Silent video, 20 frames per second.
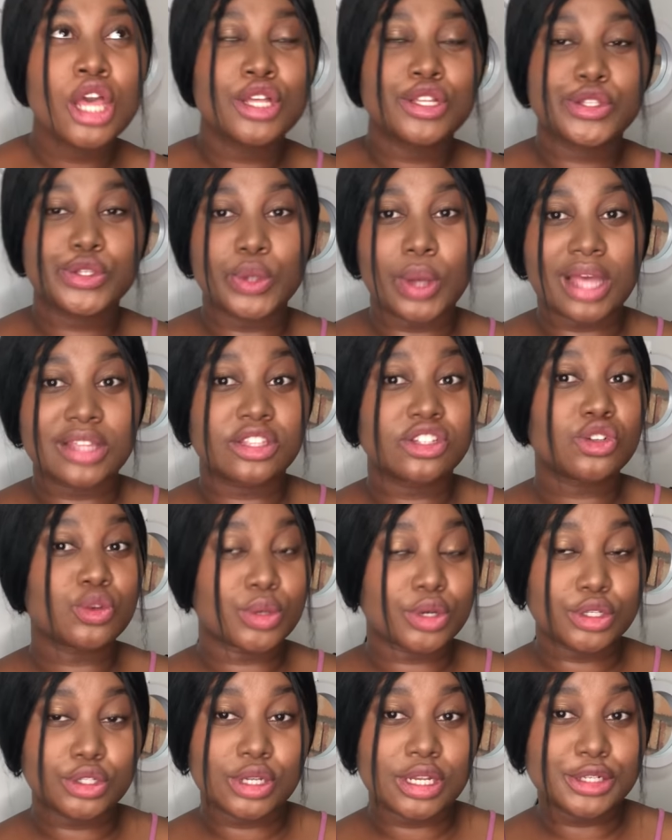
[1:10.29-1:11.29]
So I just
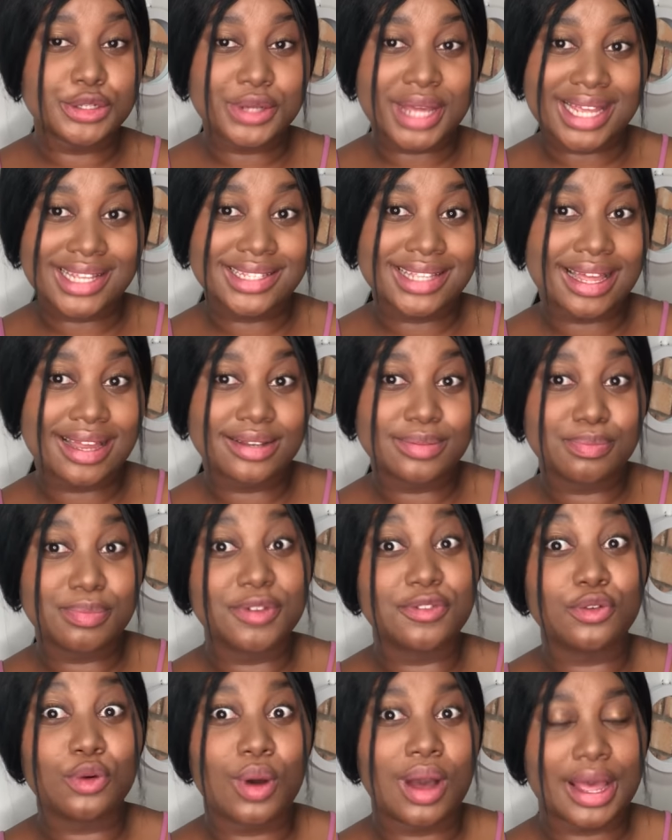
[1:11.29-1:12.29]
wanted to let you guys that
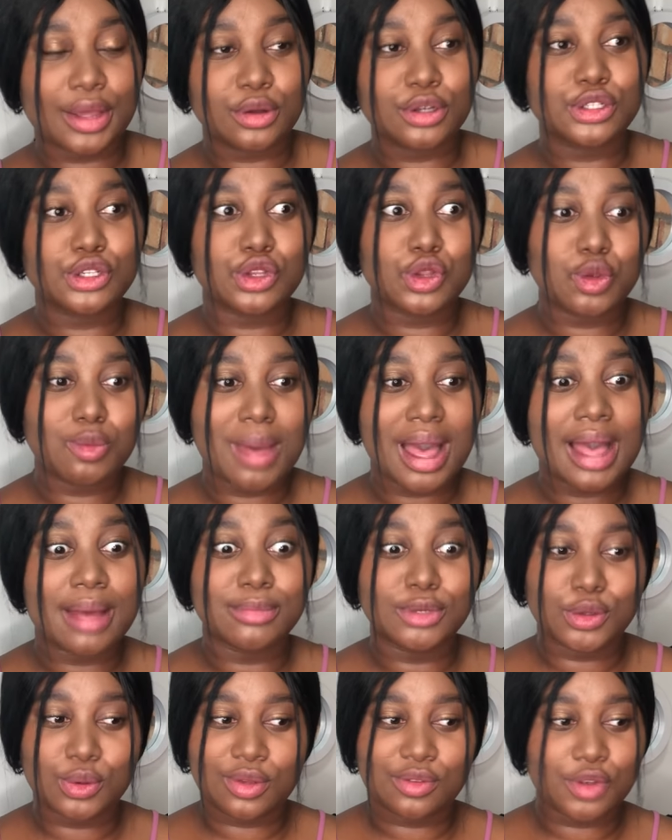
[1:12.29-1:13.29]
before I continue, but
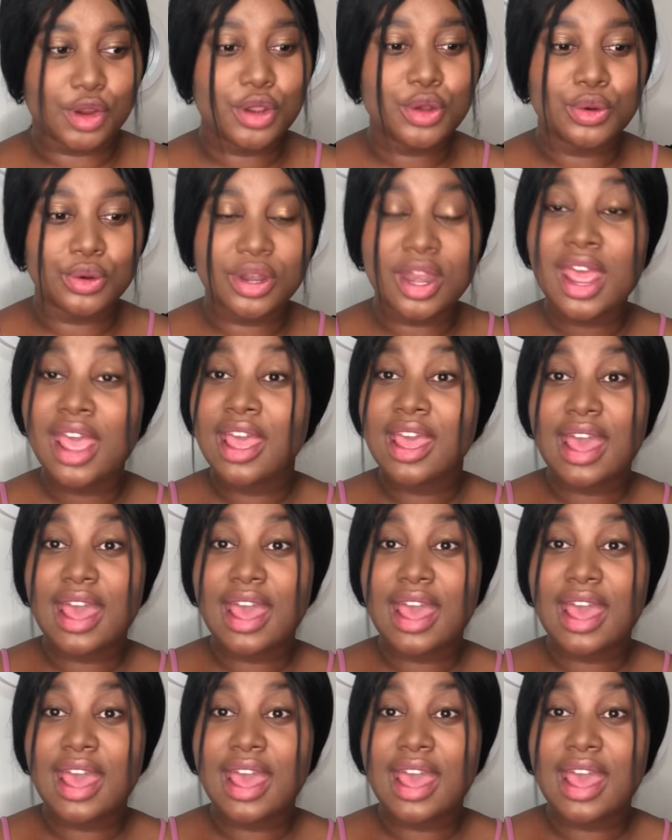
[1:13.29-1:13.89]
I'm doing very good.